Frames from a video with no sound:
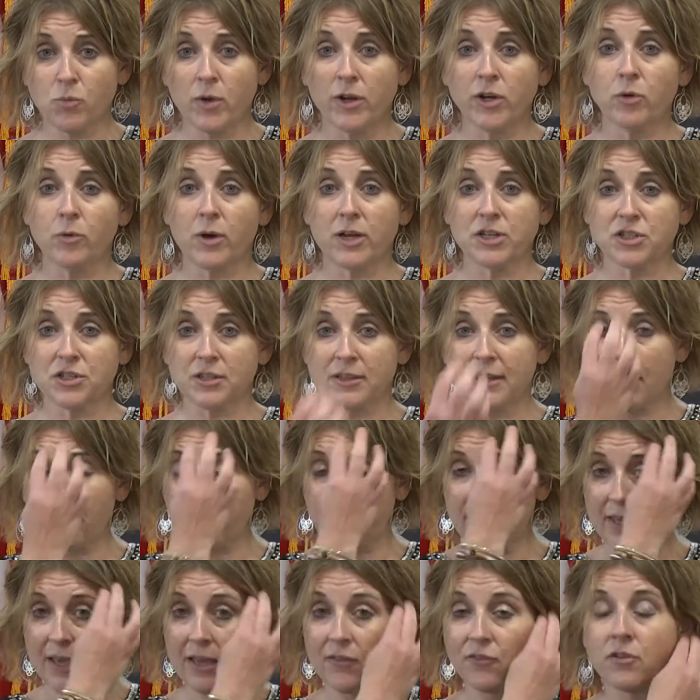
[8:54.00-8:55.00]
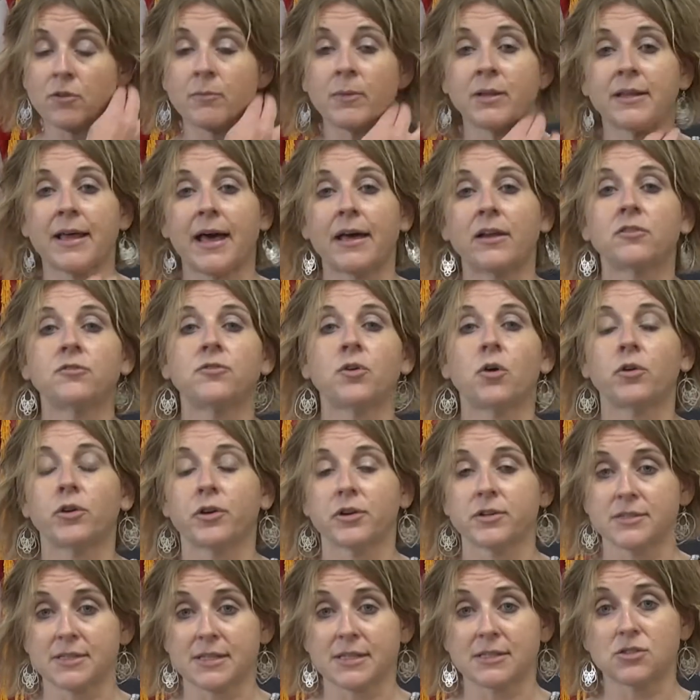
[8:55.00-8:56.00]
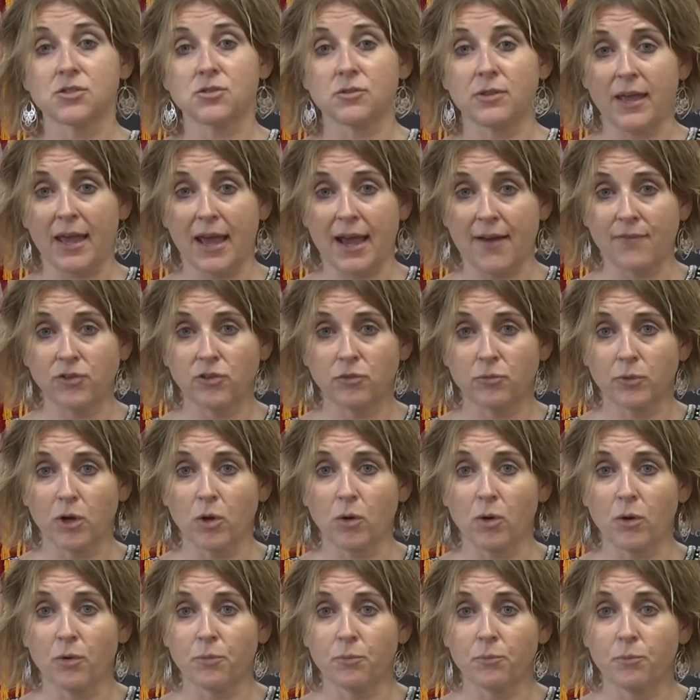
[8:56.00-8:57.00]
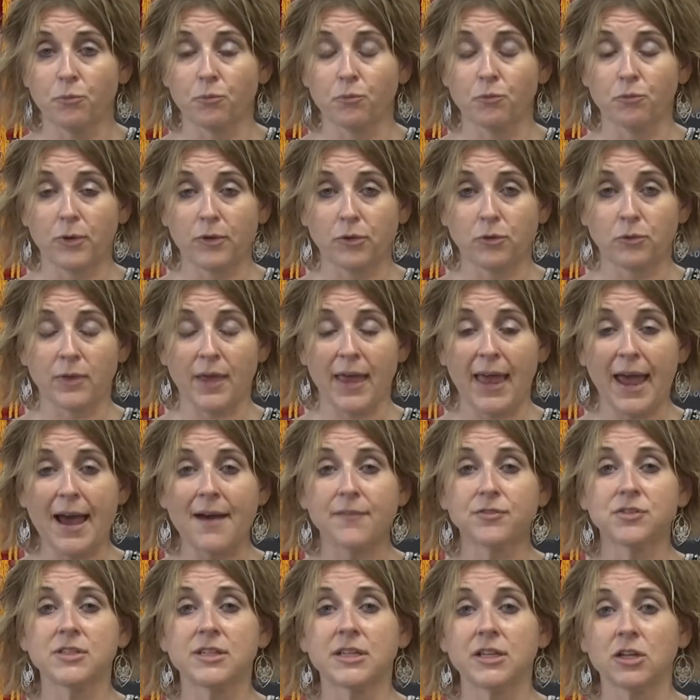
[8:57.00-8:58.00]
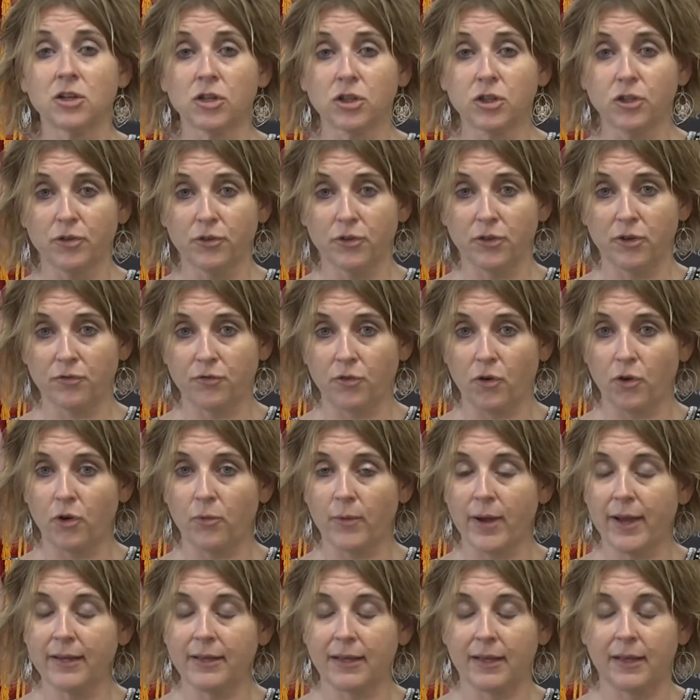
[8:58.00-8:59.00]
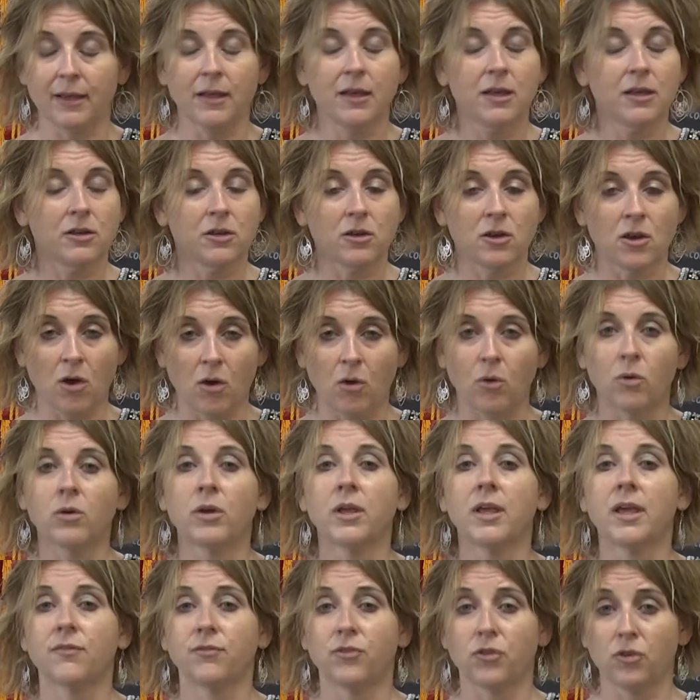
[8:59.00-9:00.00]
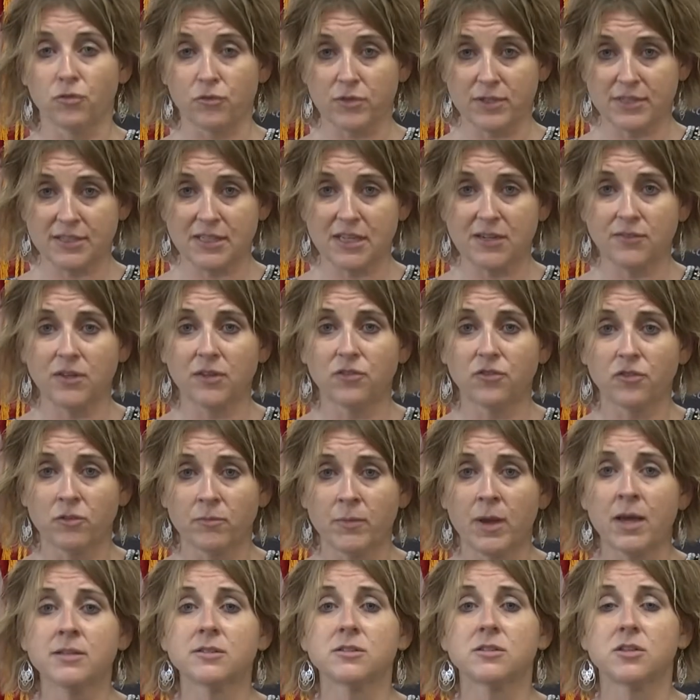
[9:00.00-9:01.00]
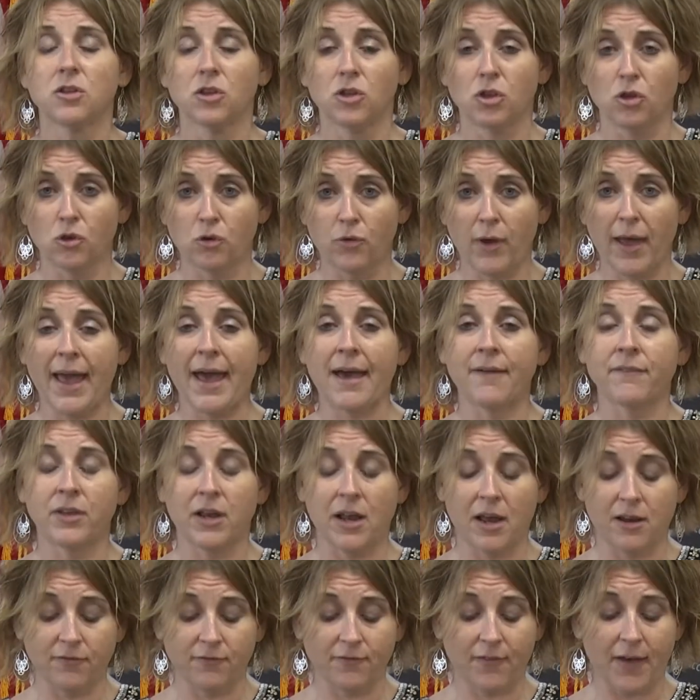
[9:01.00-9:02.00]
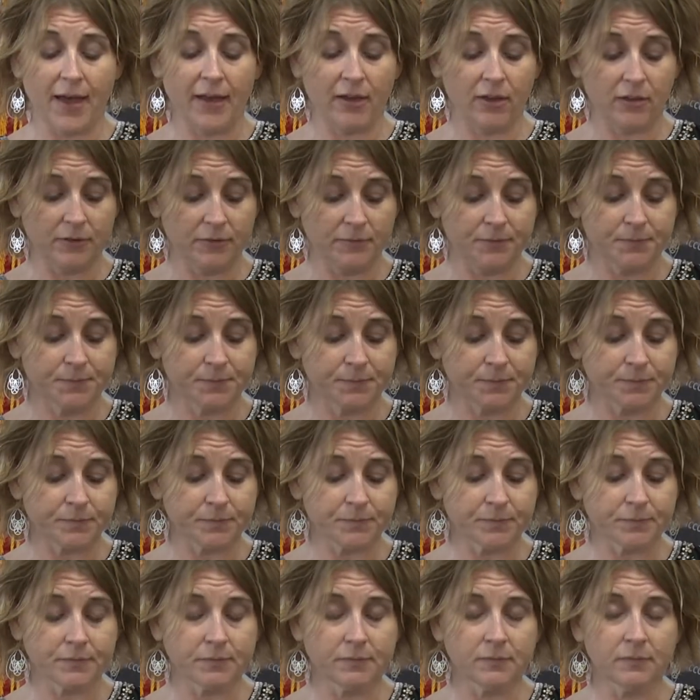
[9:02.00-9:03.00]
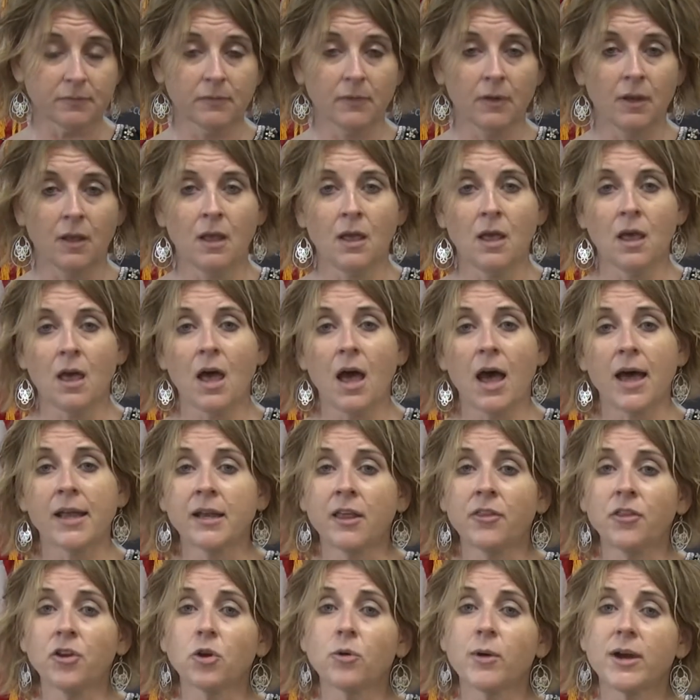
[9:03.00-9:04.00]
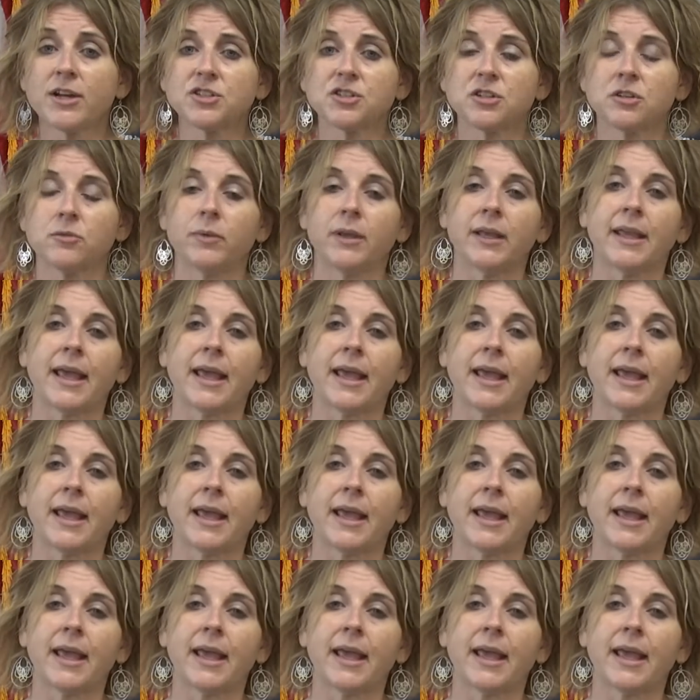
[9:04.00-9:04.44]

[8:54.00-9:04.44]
one question that we get from a lot of voters is, do they have to include their photo ID? No, if you've received it from us, you have it on file. Another question we